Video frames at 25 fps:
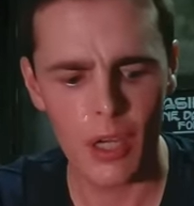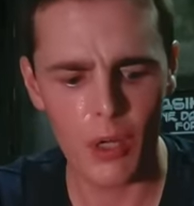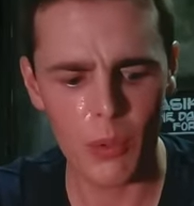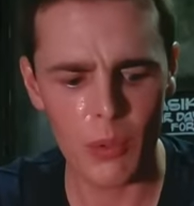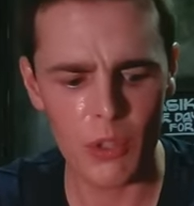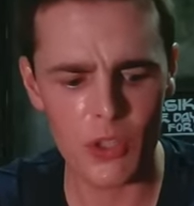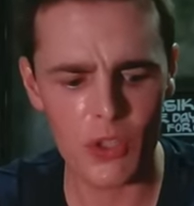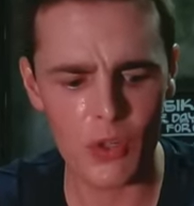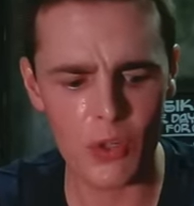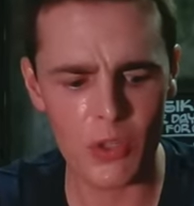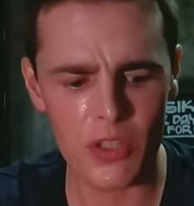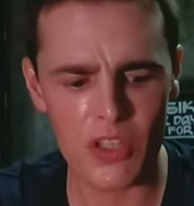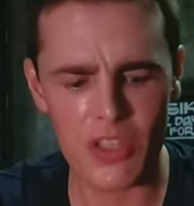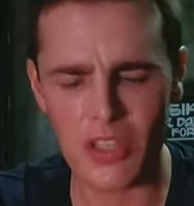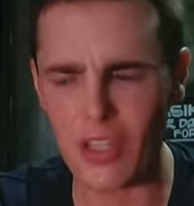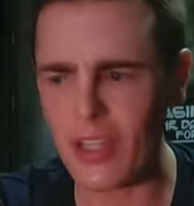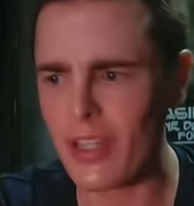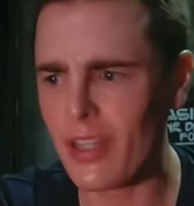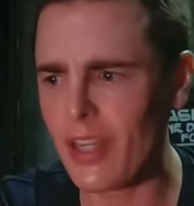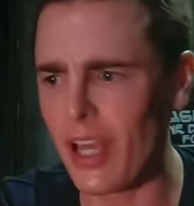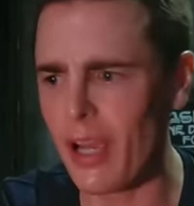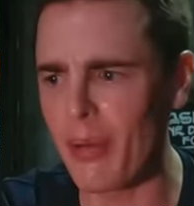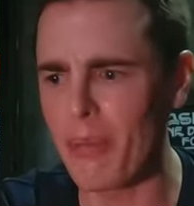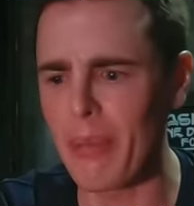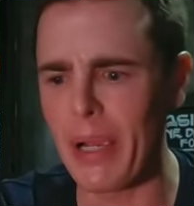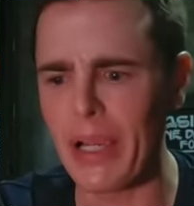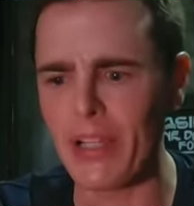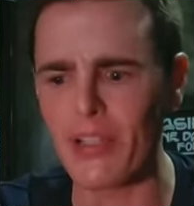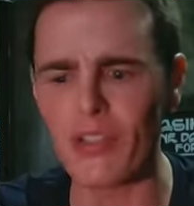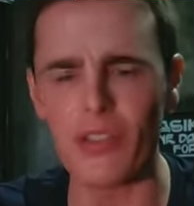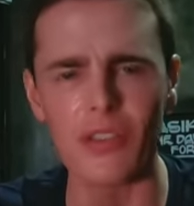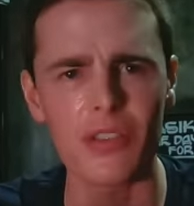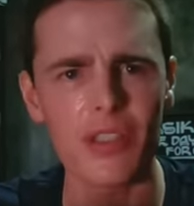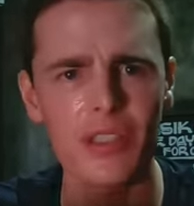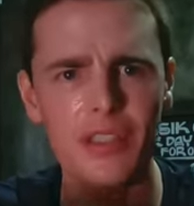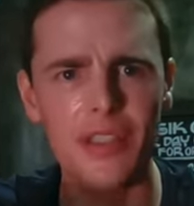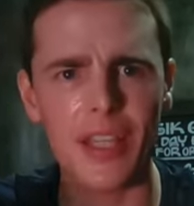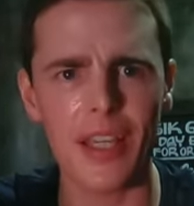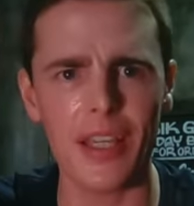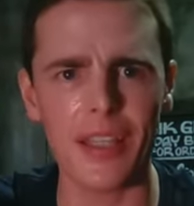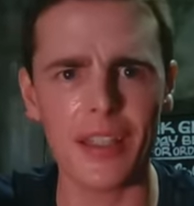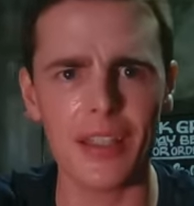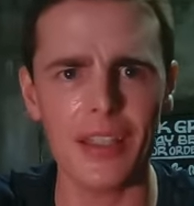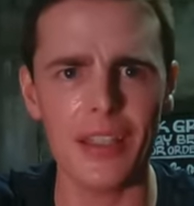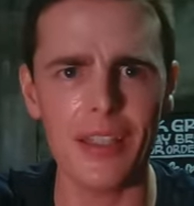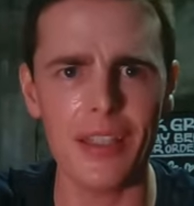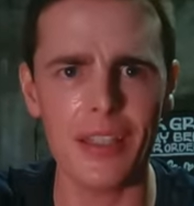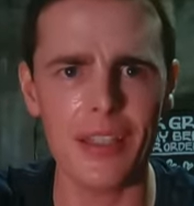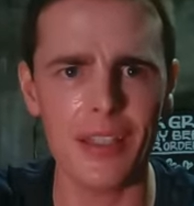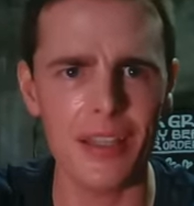I wish I could say that I mastered the
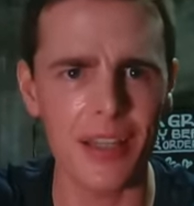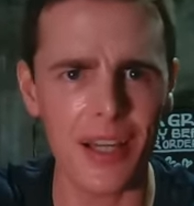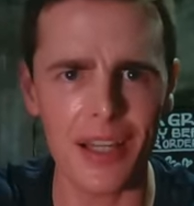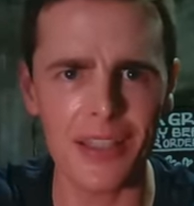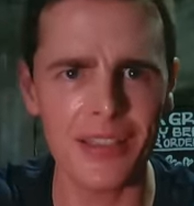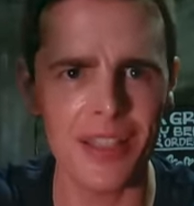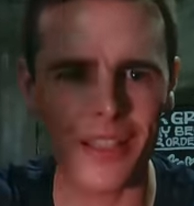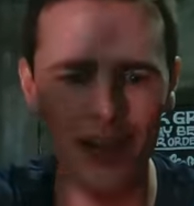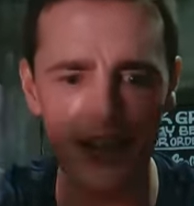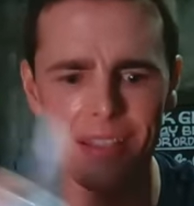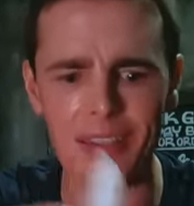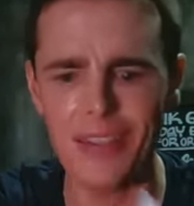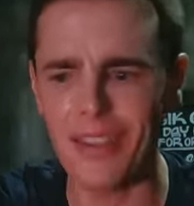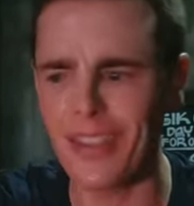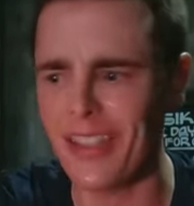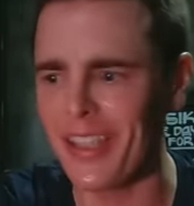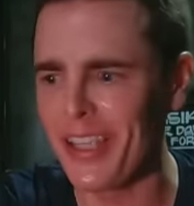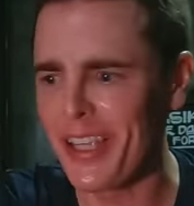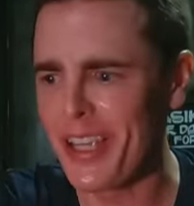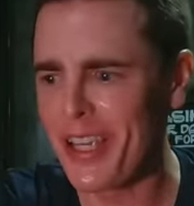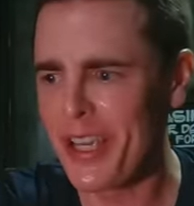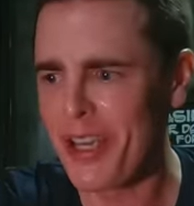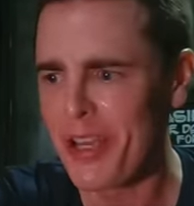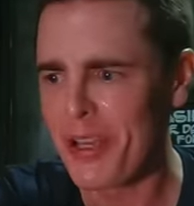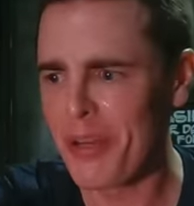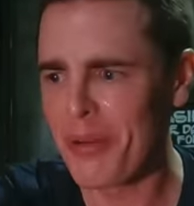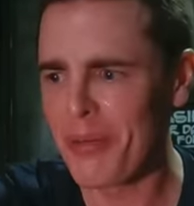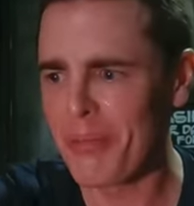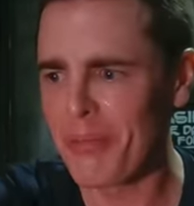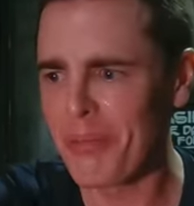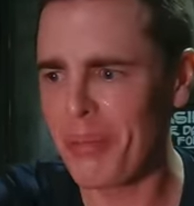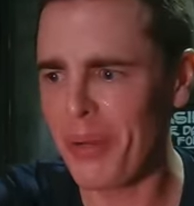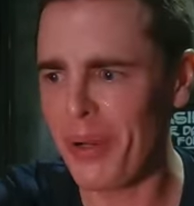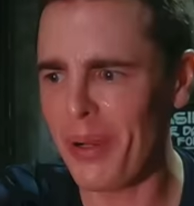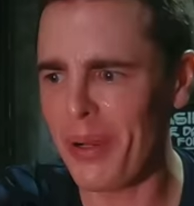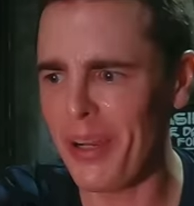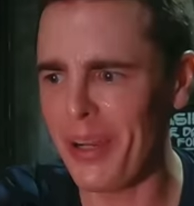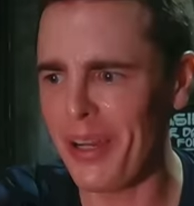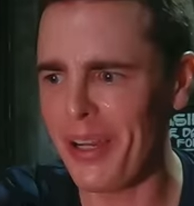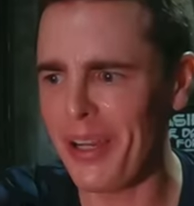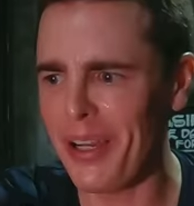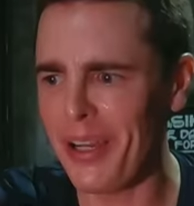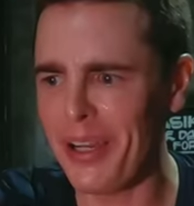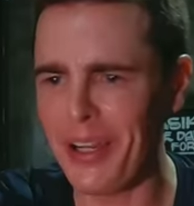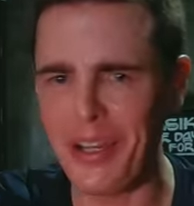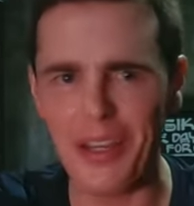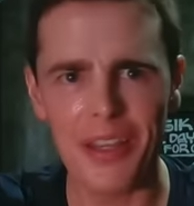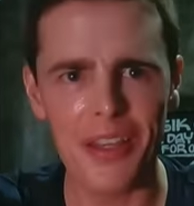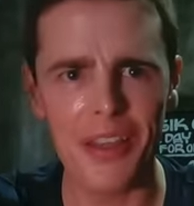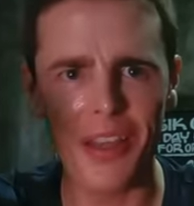technique. I didn't,
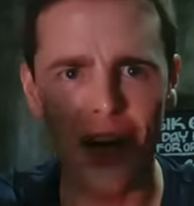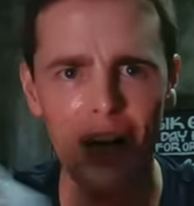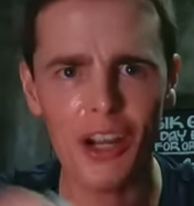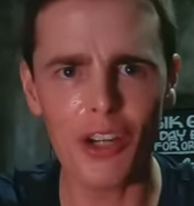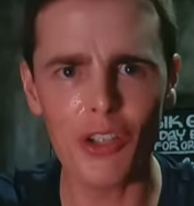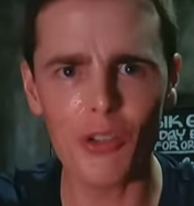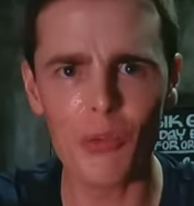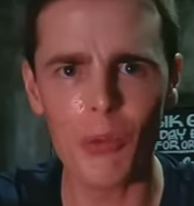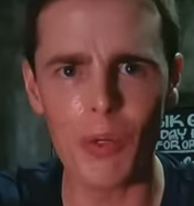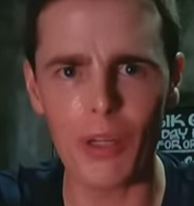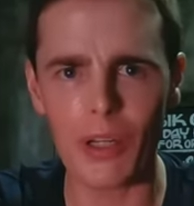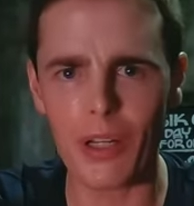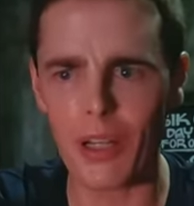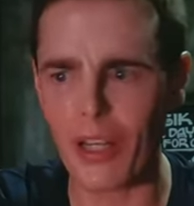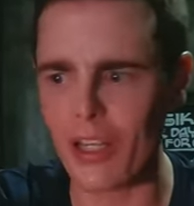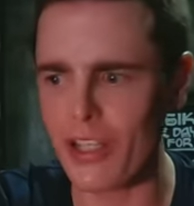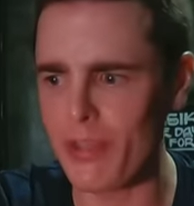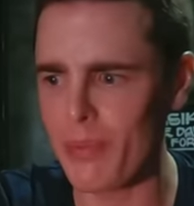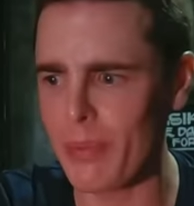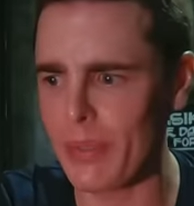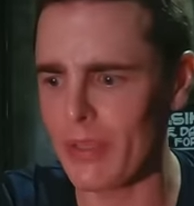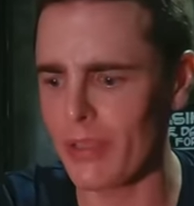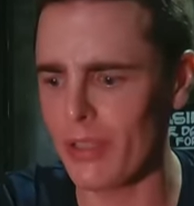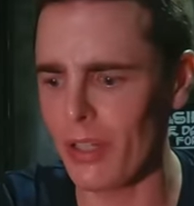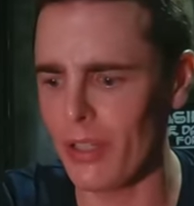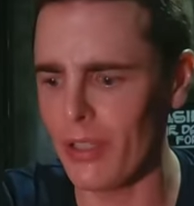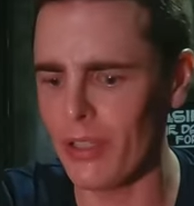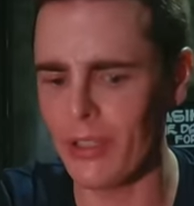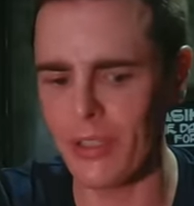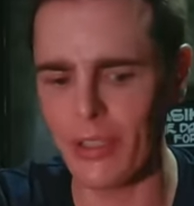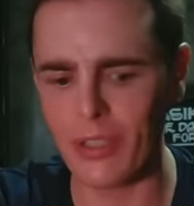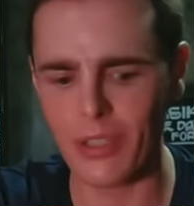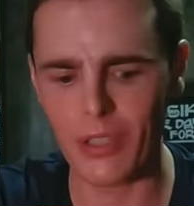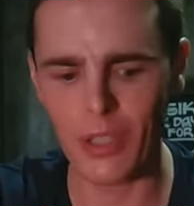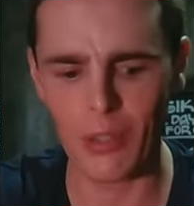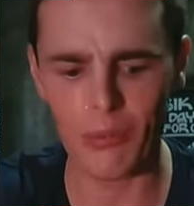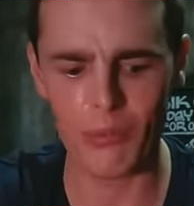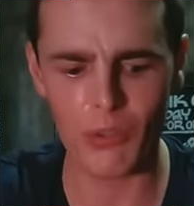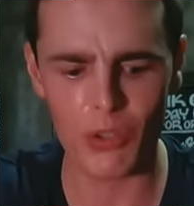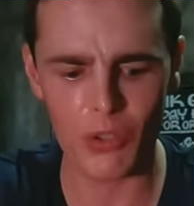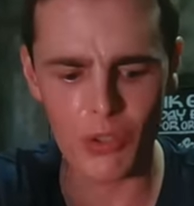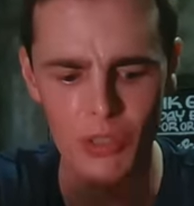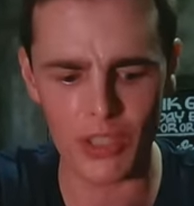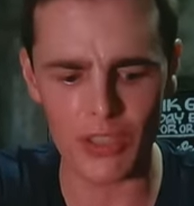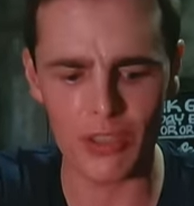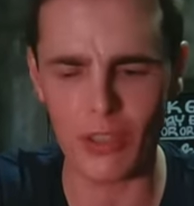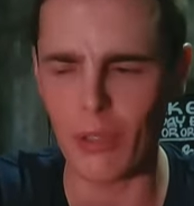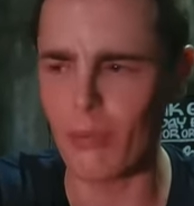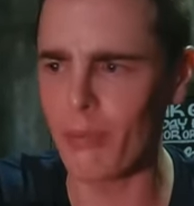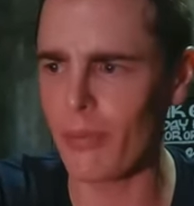but the hard work has been done. Now I'm just
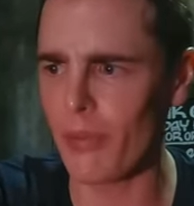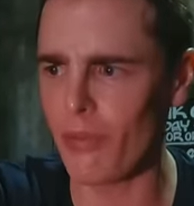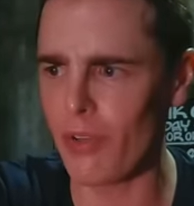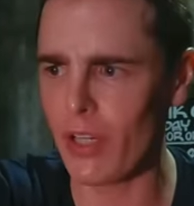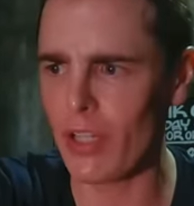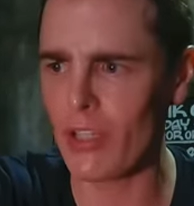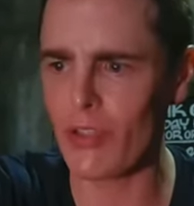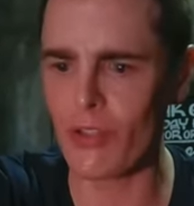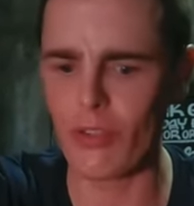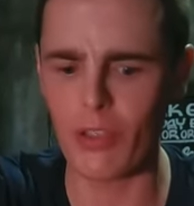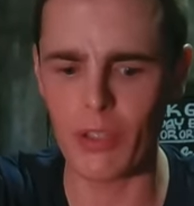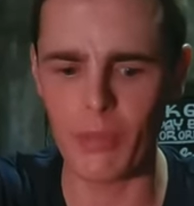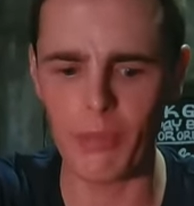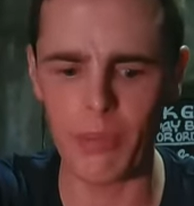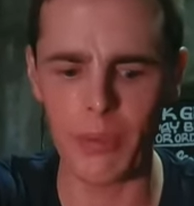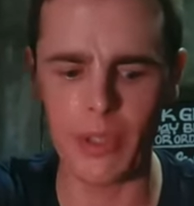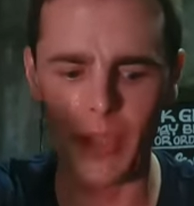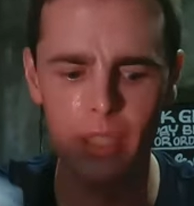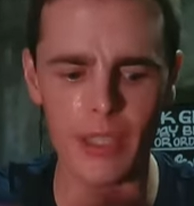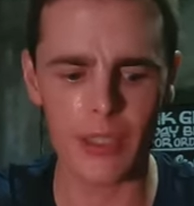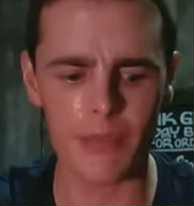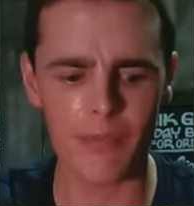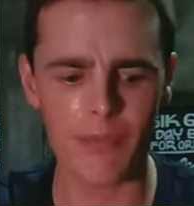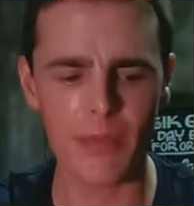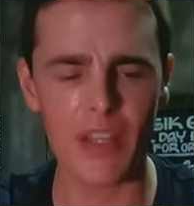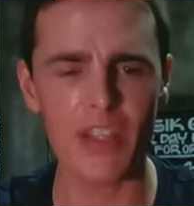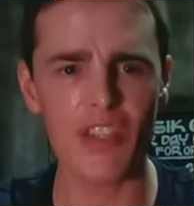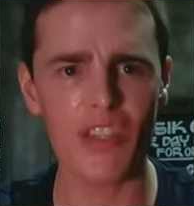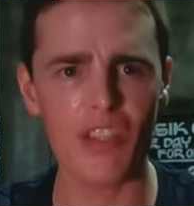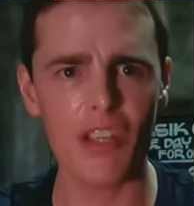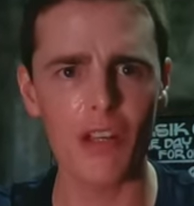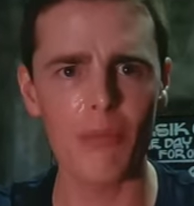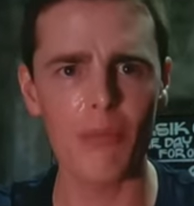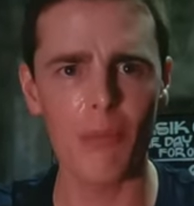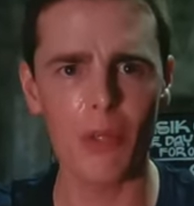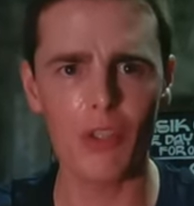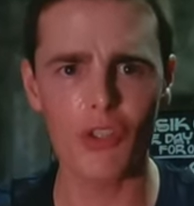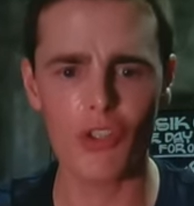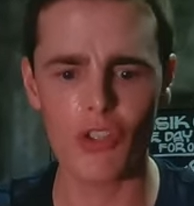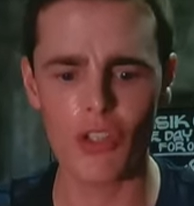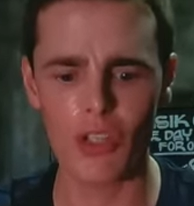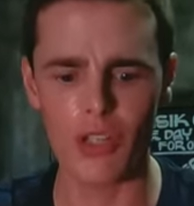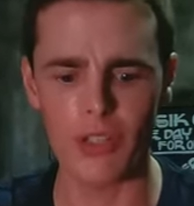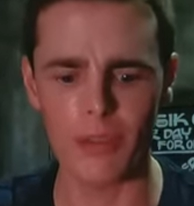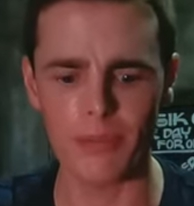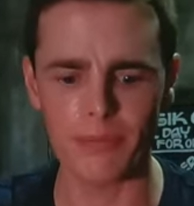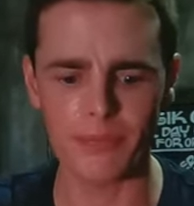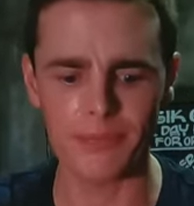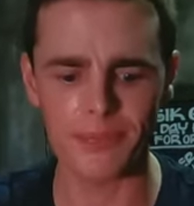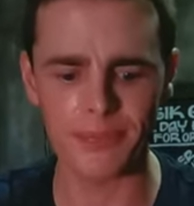going to dump the rice on the plate and start
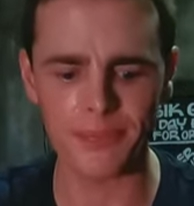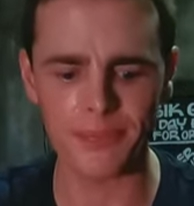munching it.